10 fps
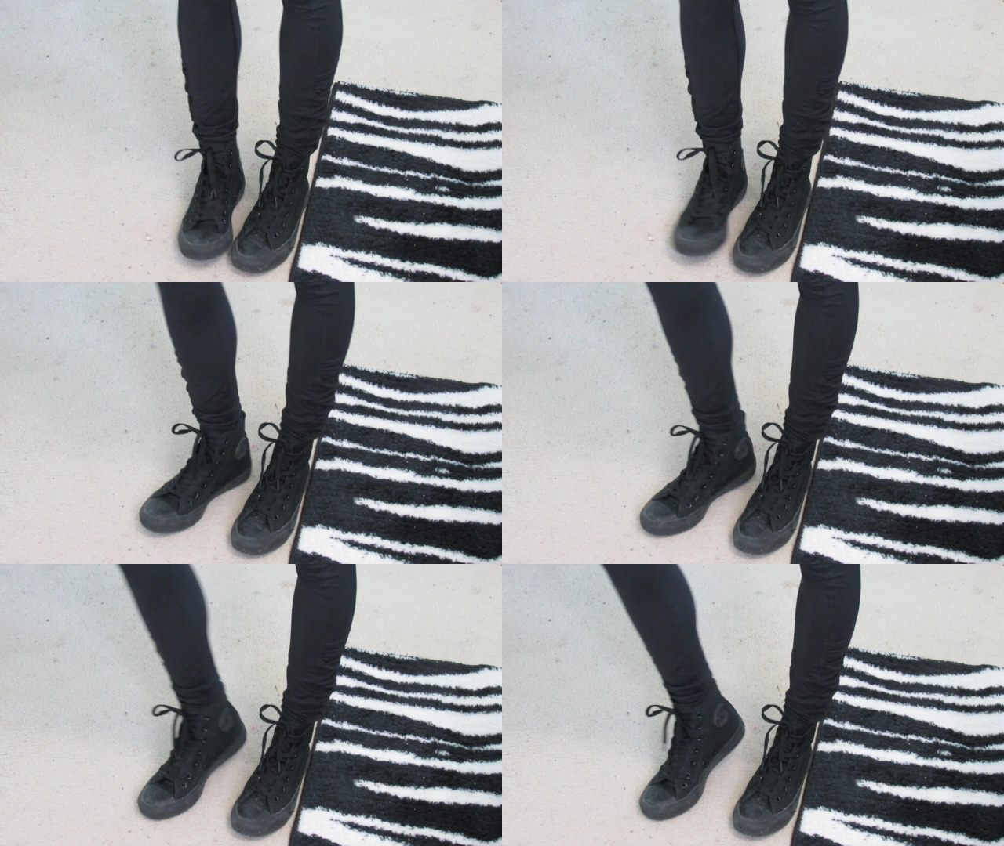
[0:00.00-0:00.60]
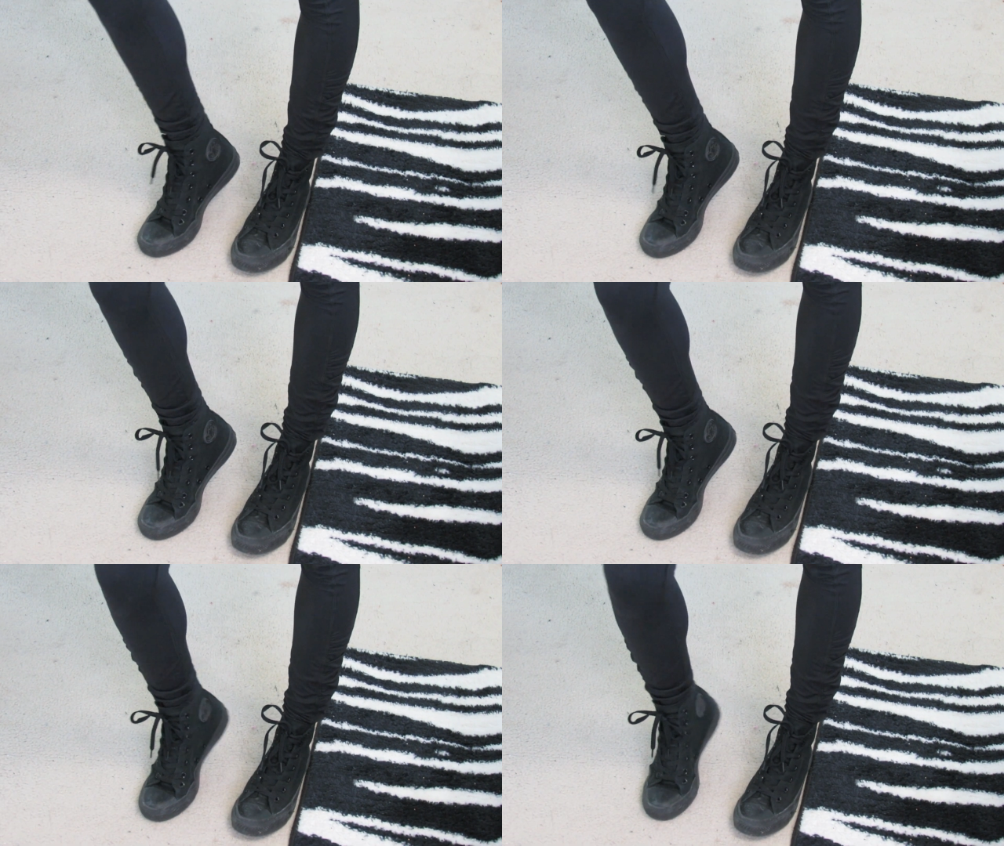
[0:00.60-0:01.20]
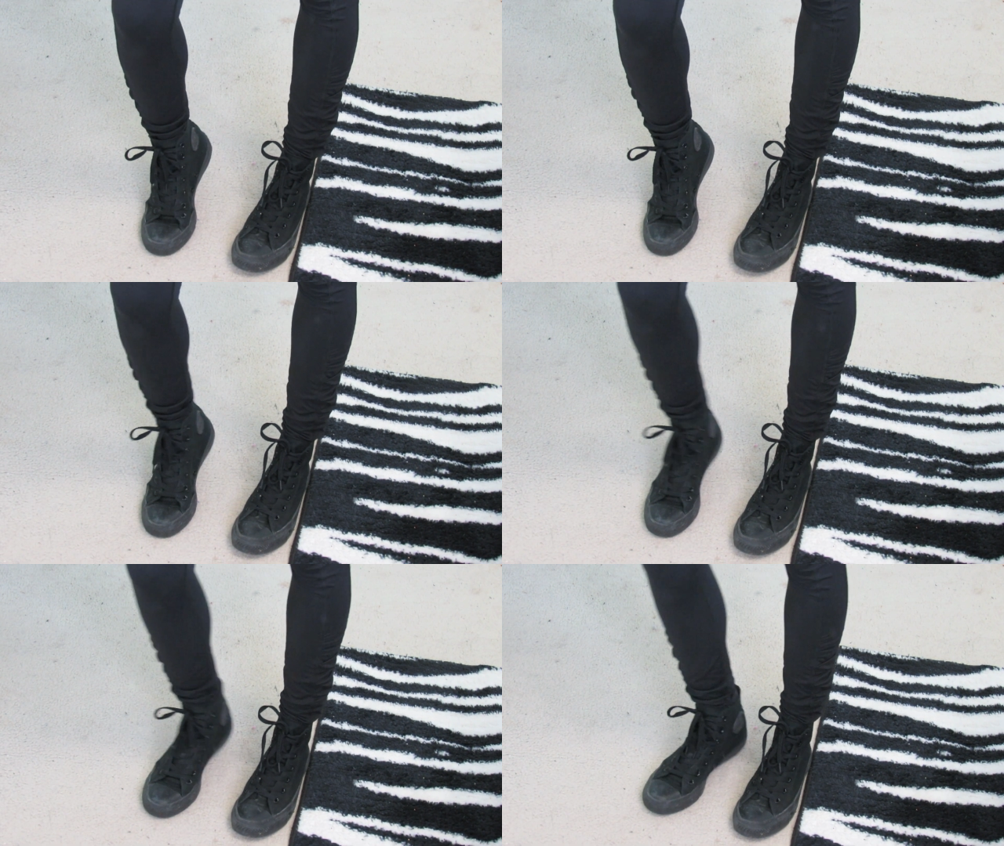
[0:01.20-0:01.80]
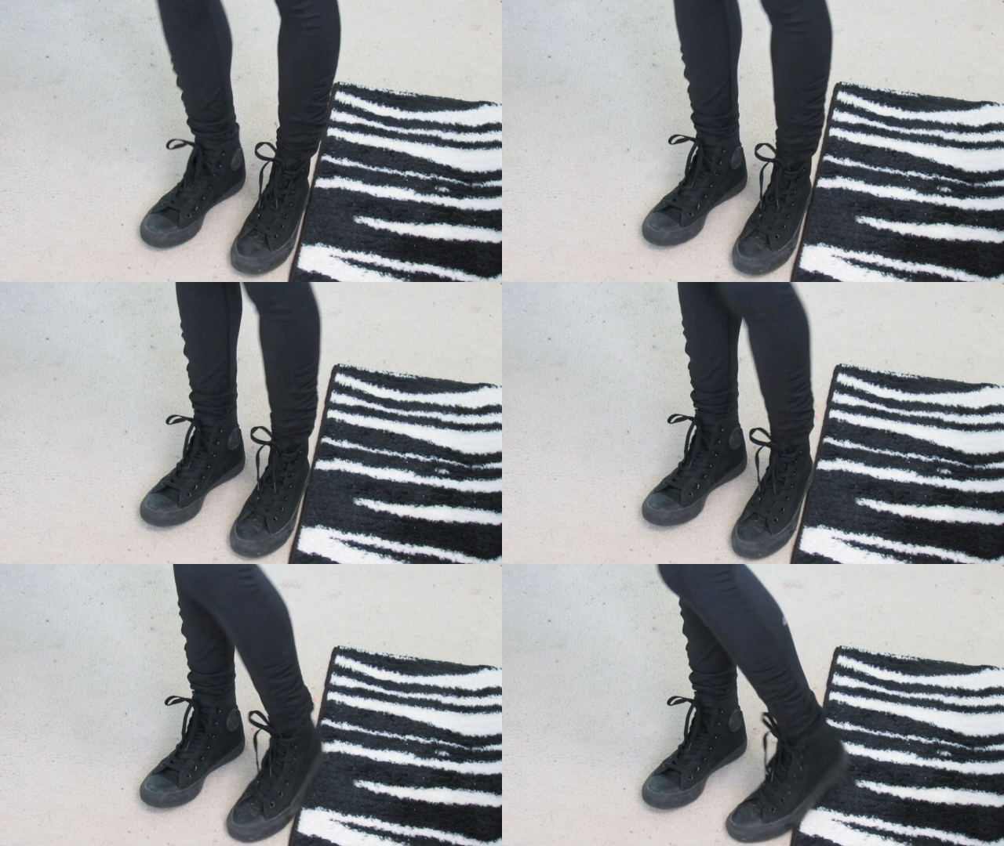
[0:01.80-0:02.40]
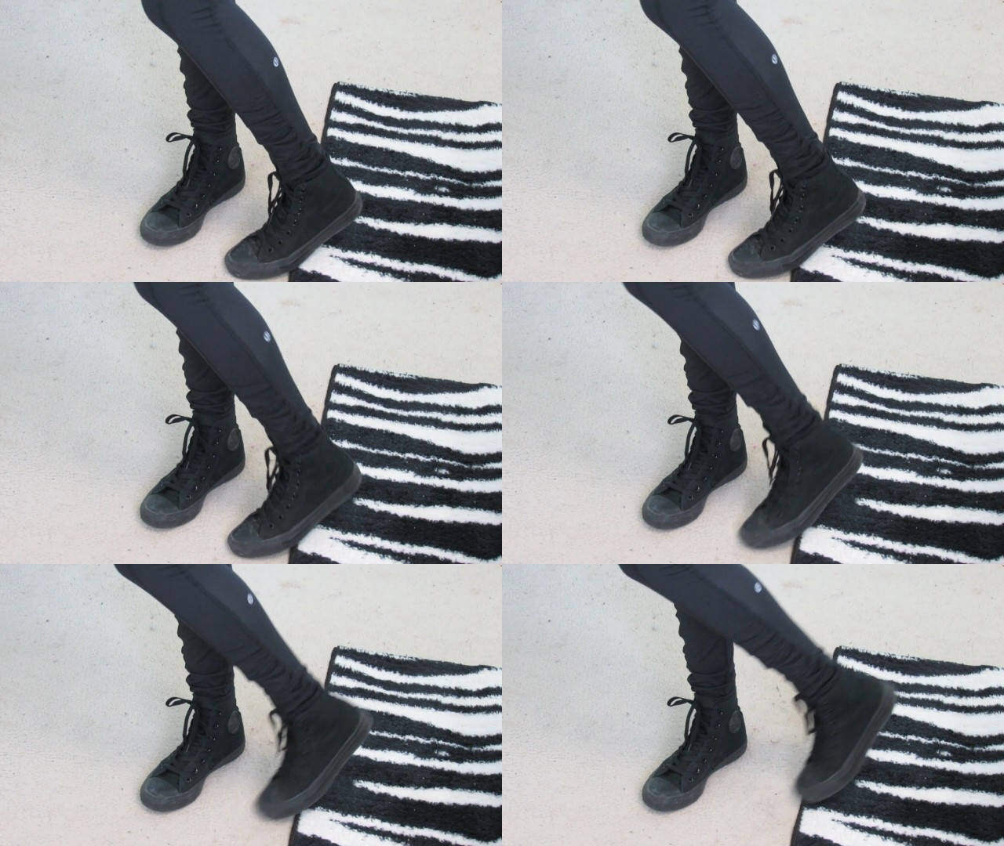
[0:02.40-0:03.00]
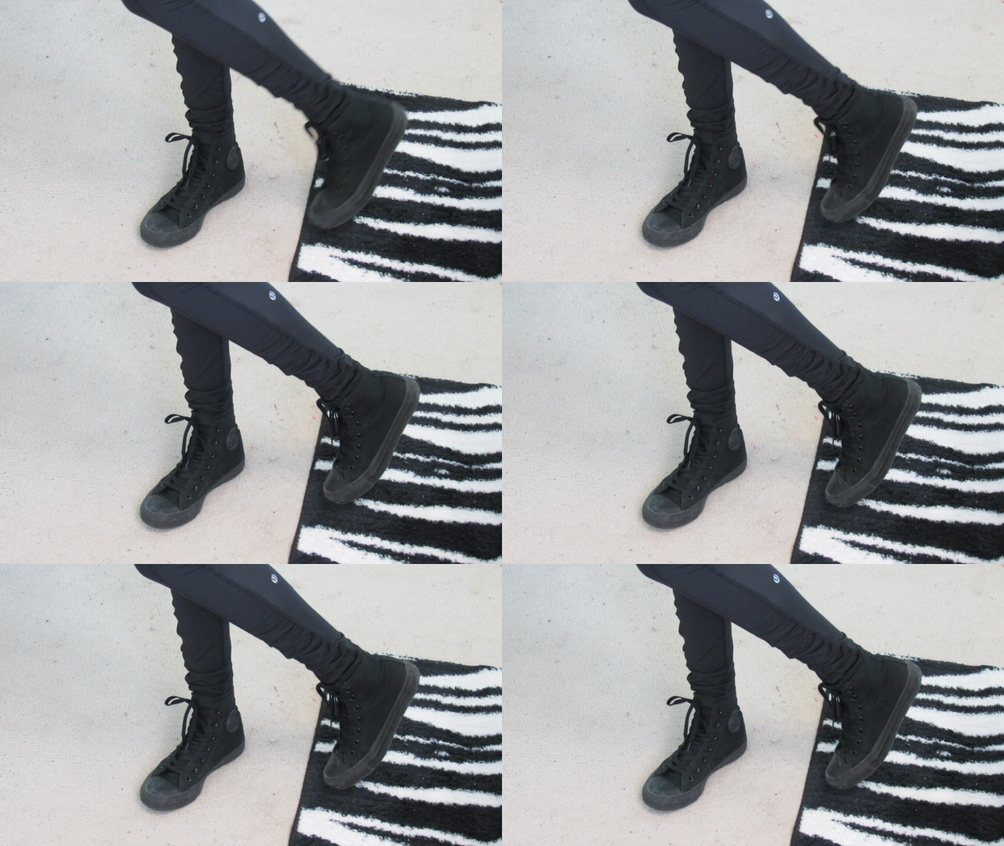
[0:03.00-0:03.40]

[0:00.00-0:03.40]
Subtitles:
No face is visible, so there are no lips to read.